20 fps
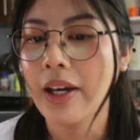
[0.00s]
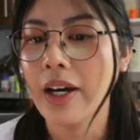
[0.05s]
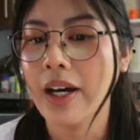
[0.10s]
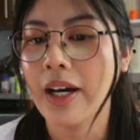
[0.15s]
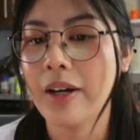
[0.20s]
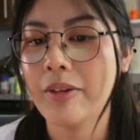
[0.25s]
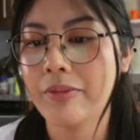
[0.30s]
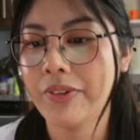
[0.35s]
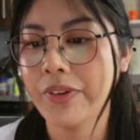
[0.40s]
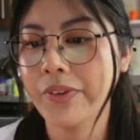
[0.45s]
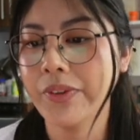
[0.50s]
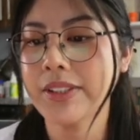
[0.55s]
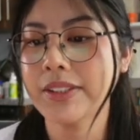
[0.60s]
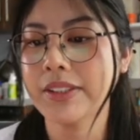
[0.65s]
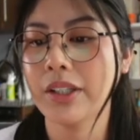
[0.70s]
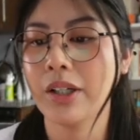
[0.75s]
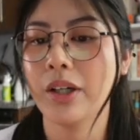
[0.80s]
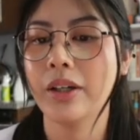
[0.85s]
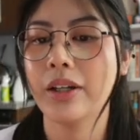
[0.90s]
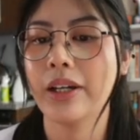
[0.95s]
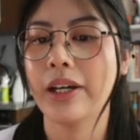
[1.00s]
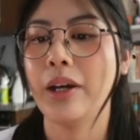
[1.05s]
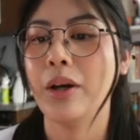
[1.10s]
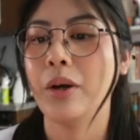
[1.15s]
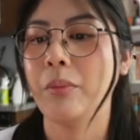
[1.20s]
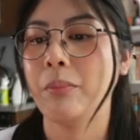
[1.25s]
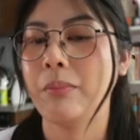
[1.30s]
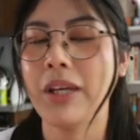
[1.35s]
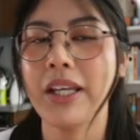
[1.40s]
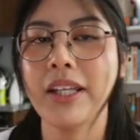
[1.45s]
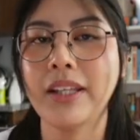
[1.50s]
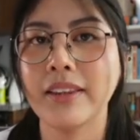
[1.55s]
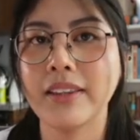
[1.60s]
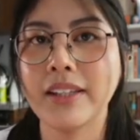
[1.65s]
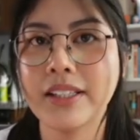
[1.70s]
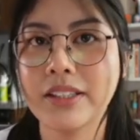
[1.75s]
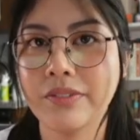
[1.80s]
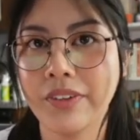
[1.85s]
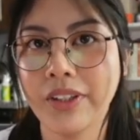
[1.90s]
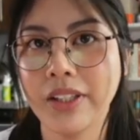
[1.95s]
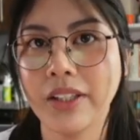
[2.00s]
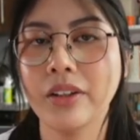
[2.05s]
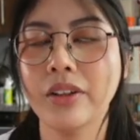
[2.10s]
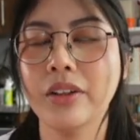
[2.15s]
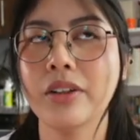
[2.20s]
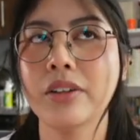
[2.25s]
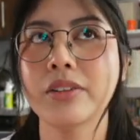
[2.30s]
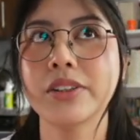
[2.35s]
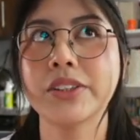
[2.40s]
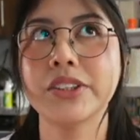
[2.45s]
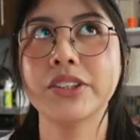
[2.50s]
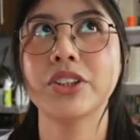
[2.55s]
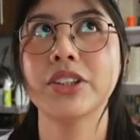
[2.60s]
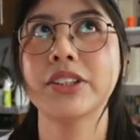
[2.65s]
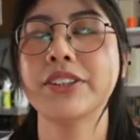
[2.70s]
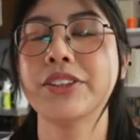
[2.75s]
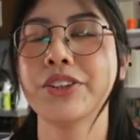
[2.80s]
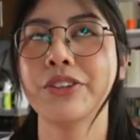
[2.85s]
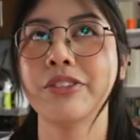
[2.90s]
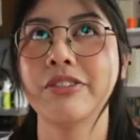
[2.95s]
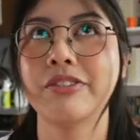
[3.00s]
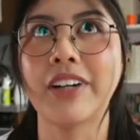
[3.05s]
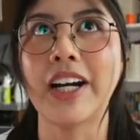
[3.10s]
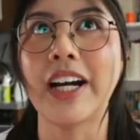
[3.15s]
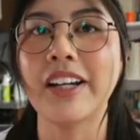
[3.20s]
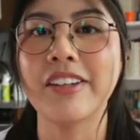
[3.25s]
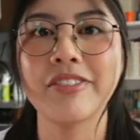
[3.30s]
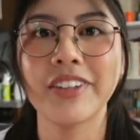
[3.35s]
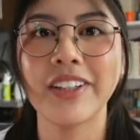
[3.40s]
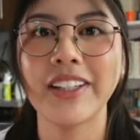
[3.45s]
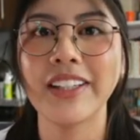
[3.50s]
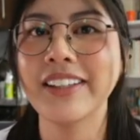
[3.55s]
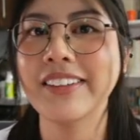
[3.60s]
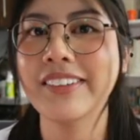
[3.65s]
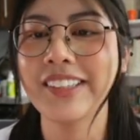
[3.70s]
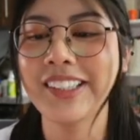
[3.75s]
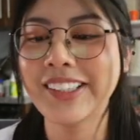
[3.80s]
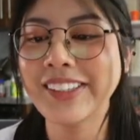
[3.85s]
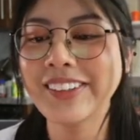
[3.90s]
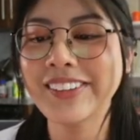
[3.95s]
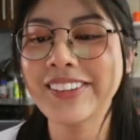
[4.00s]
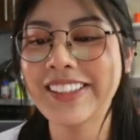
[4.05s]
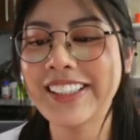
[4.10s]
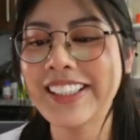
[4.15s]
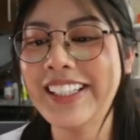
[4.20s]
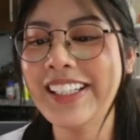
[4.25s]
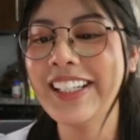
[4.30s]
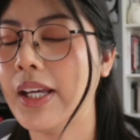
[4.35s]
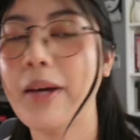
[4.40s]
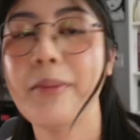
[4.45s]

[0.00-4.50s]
I'm focused on making these videos, just surviving literally,